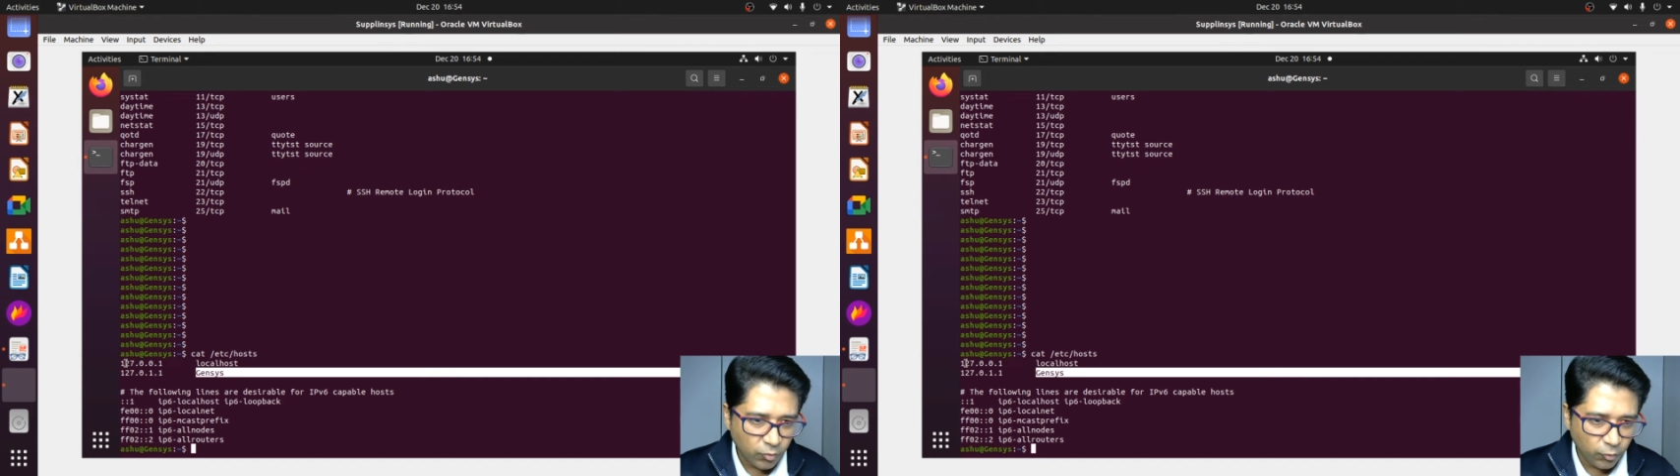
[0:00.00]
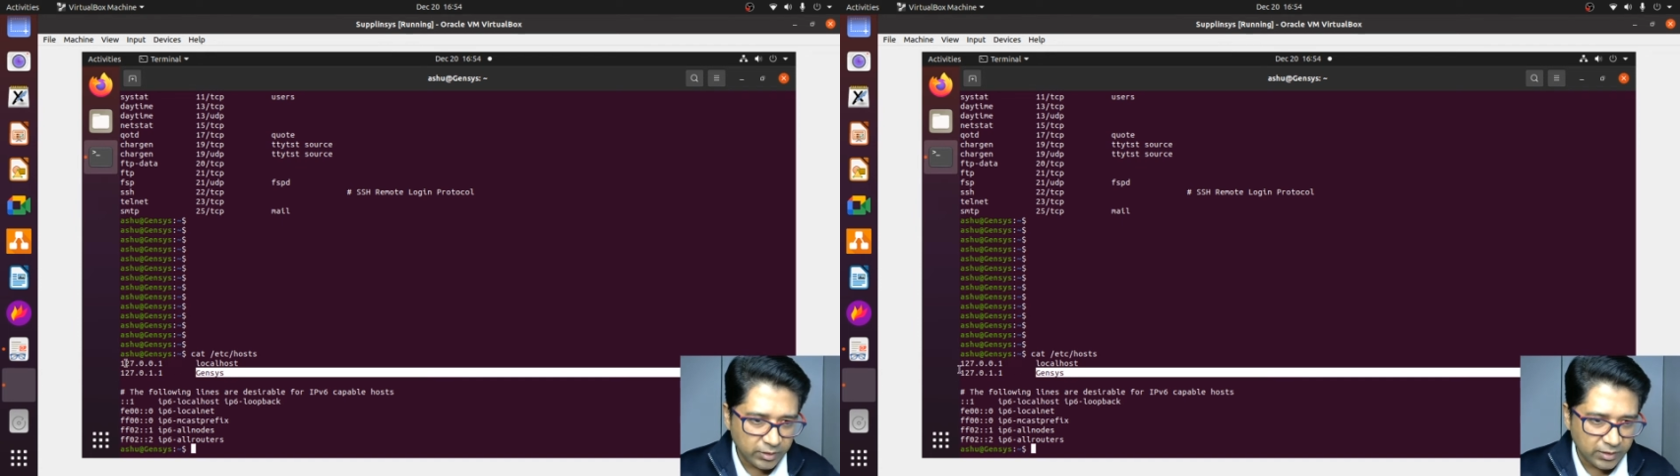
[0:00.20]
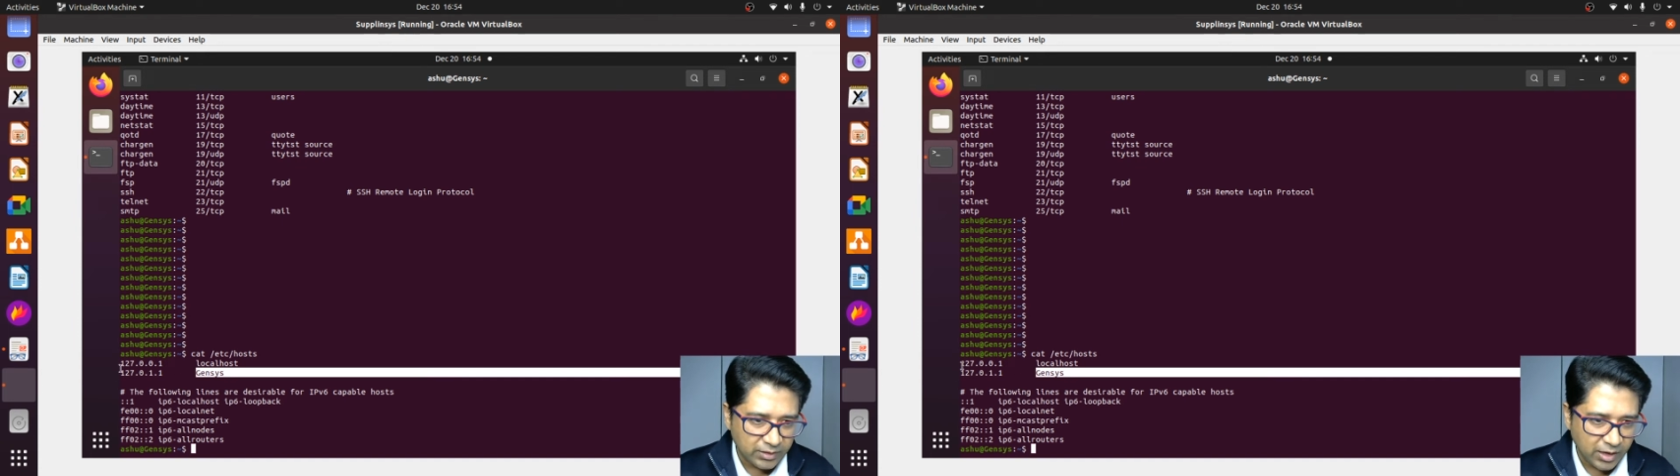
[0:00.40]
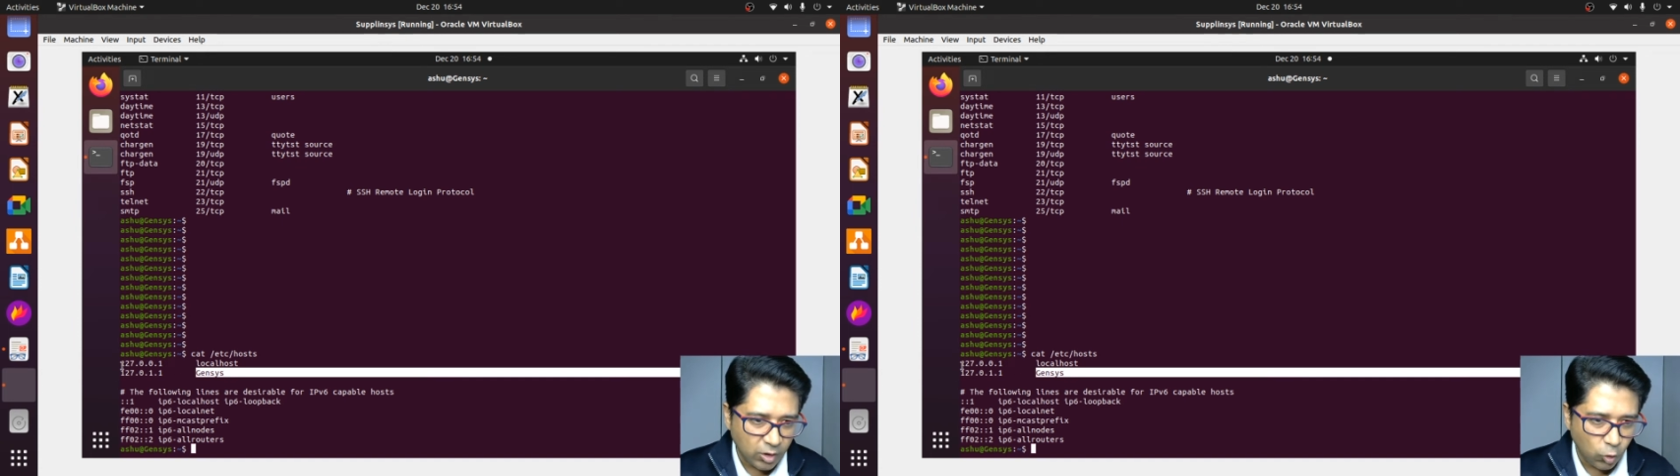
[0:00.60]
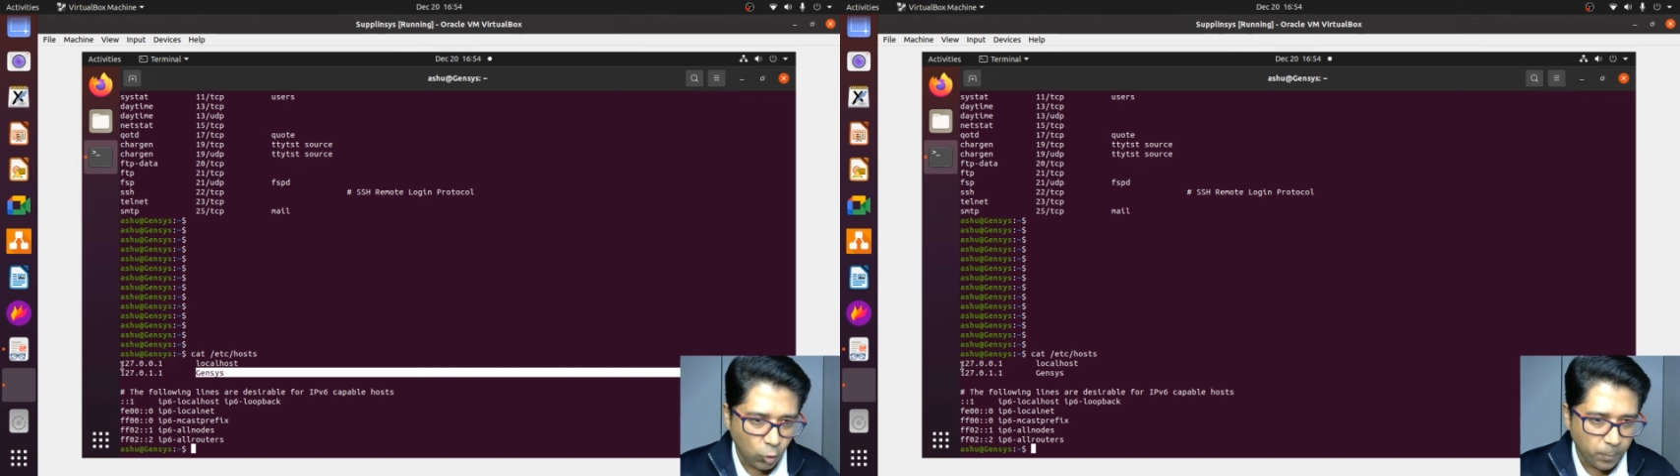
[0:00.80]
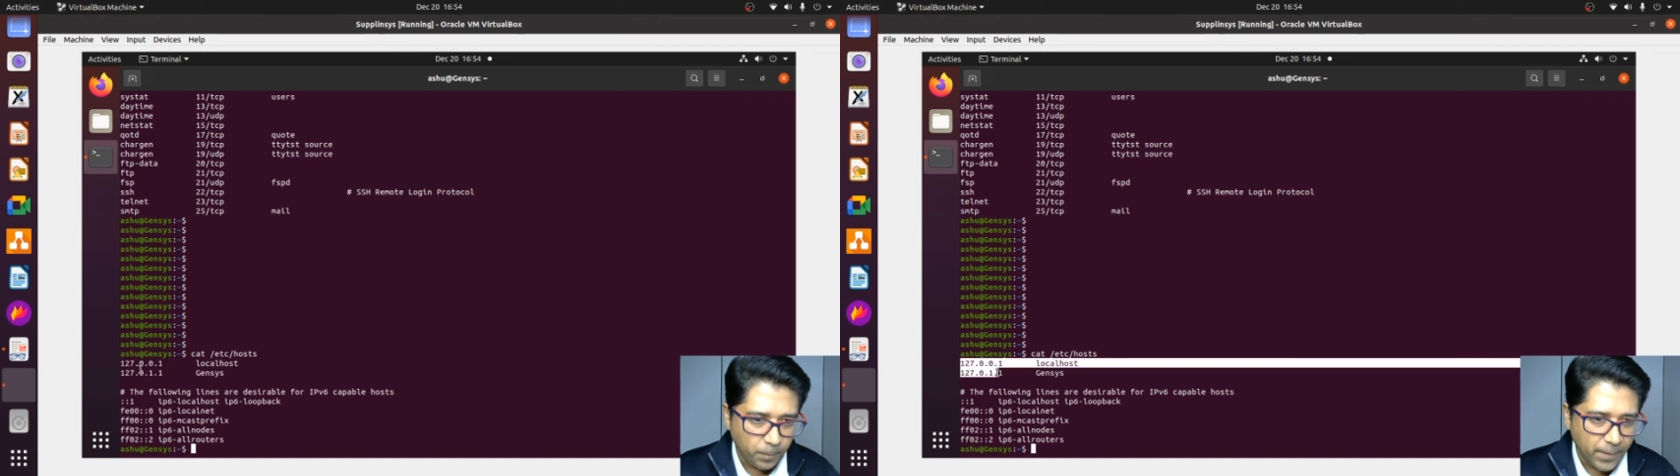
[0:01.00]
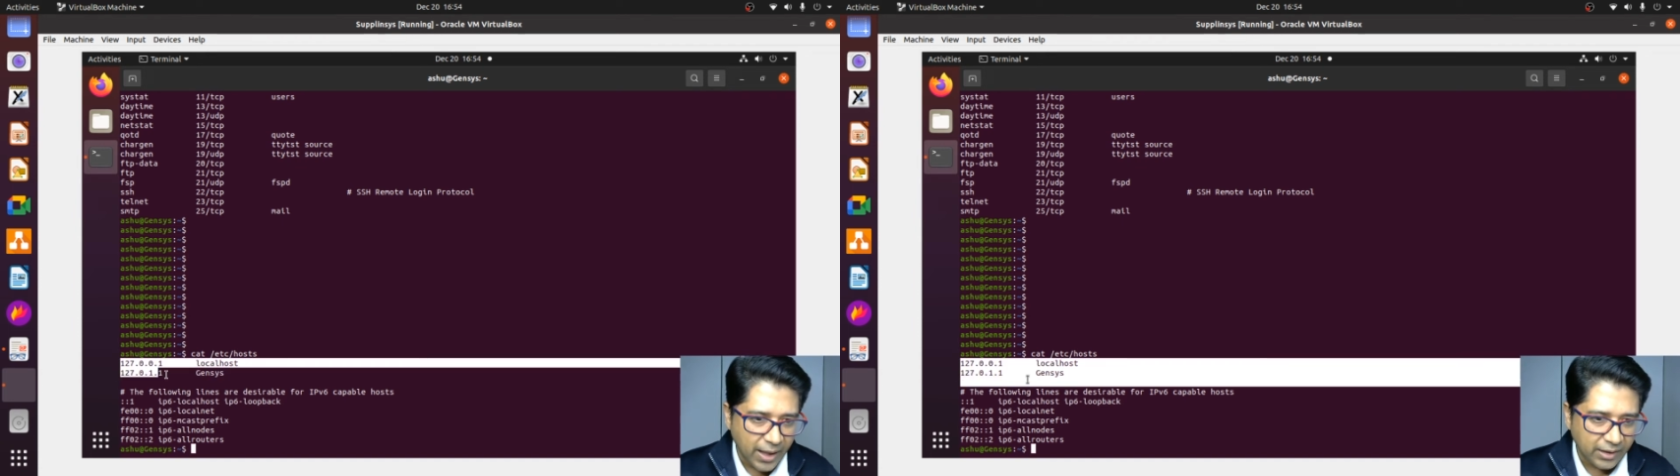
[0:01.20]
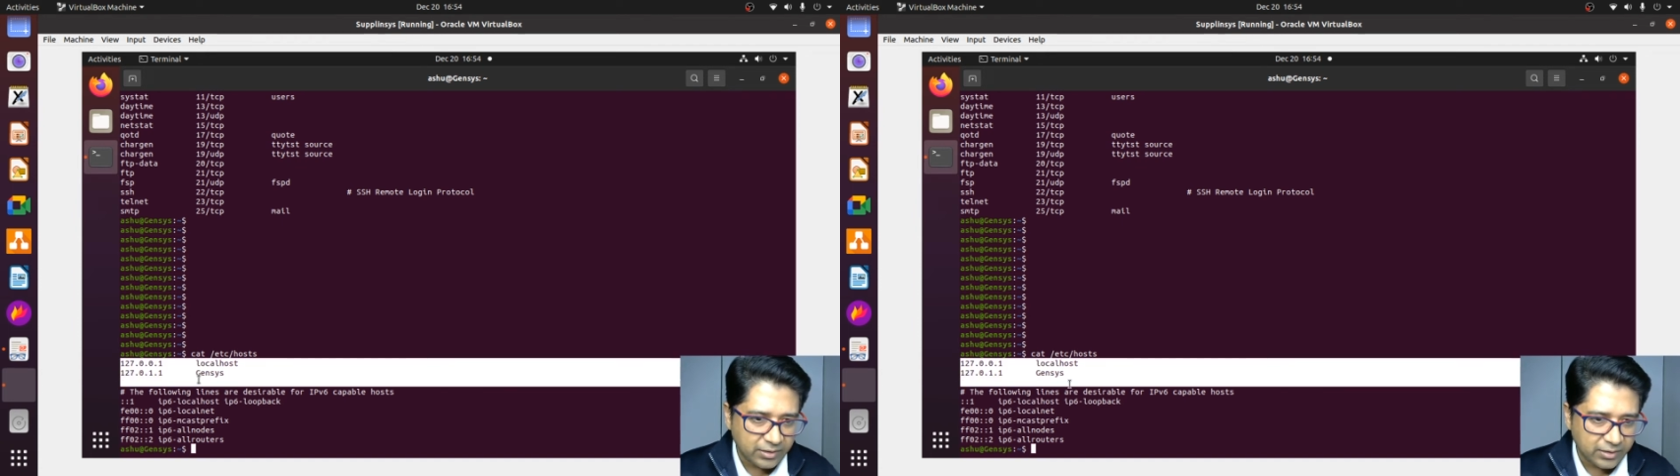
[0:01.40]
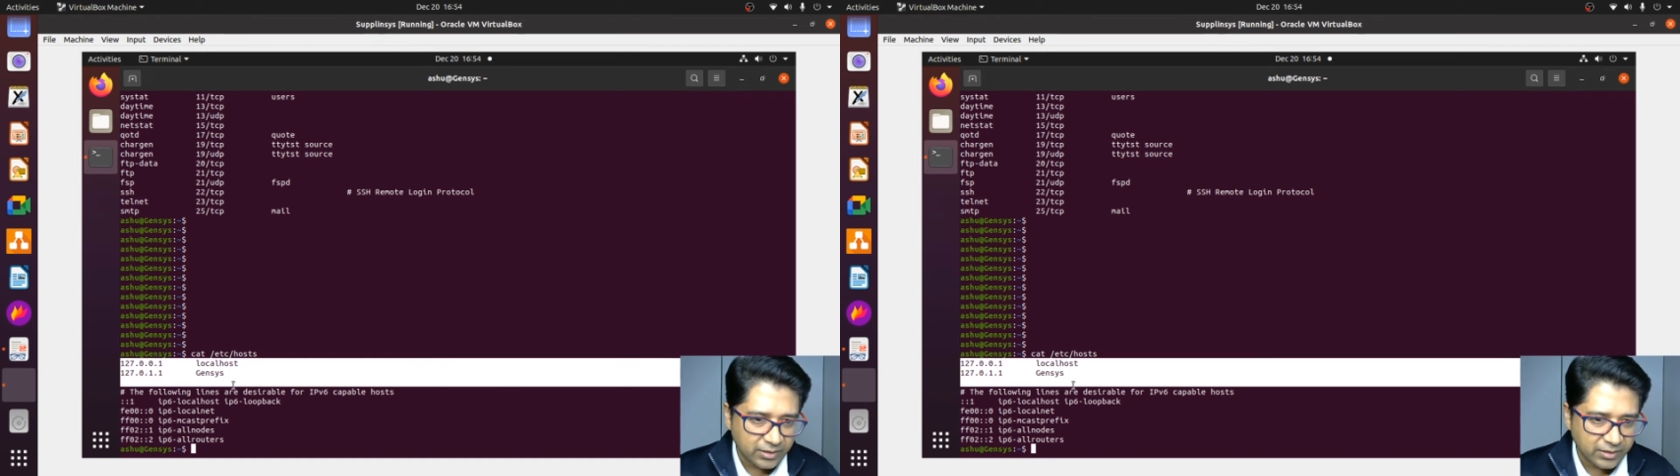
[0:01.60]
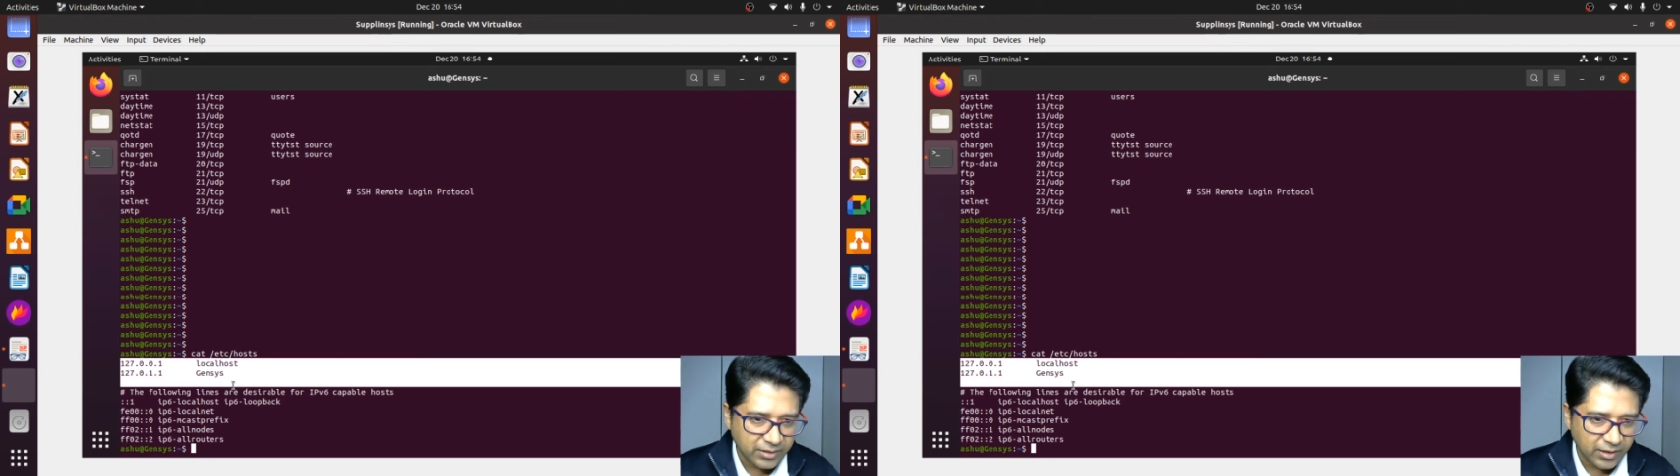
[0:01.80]
with their loopback
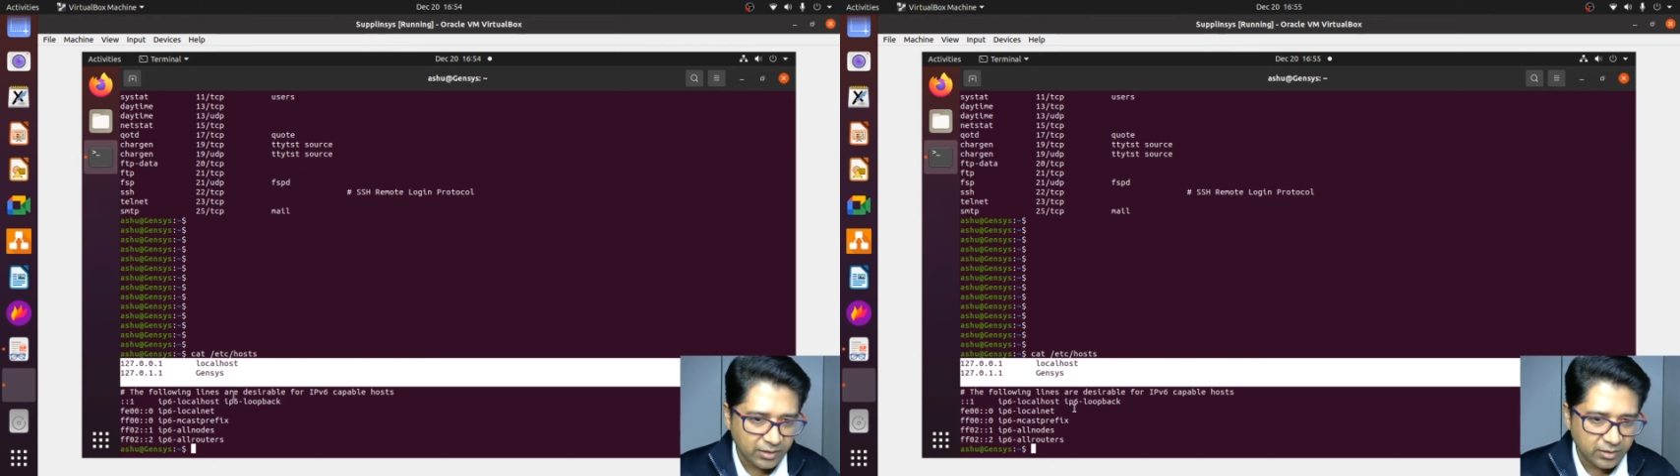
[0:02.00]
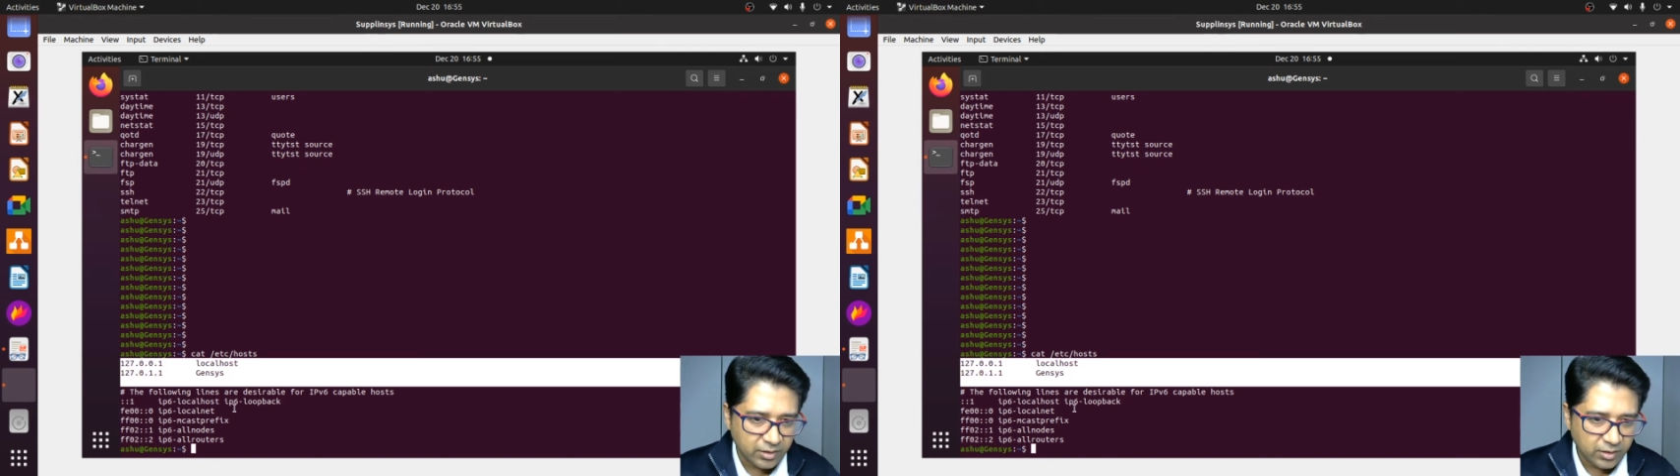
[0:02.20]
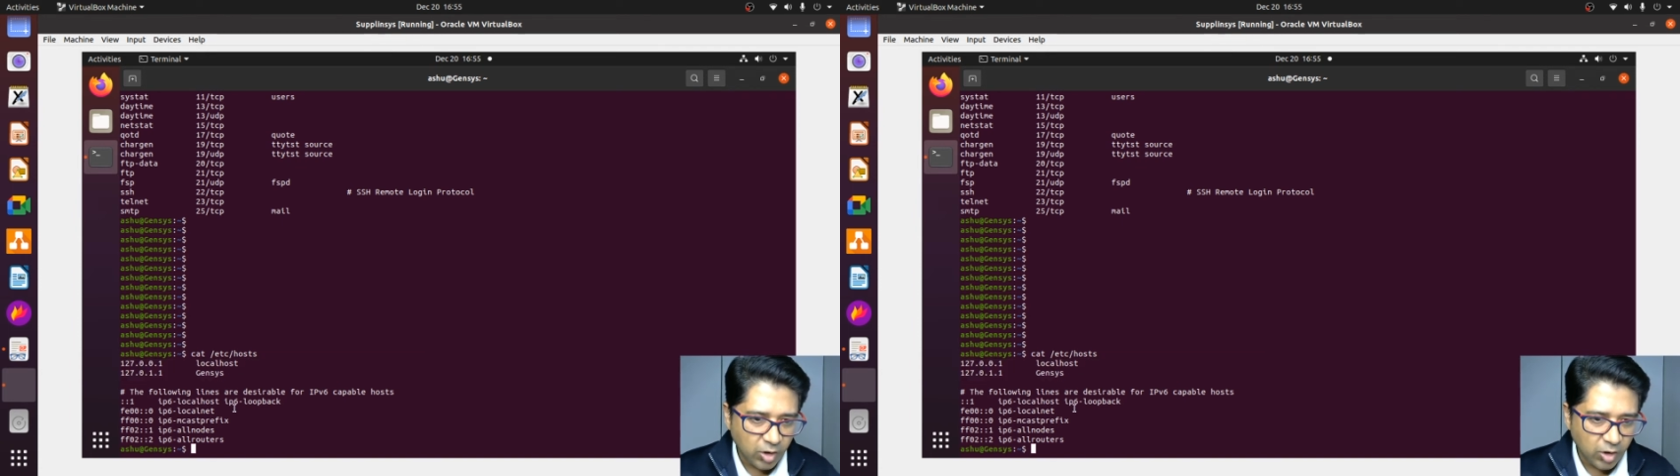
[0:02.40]
content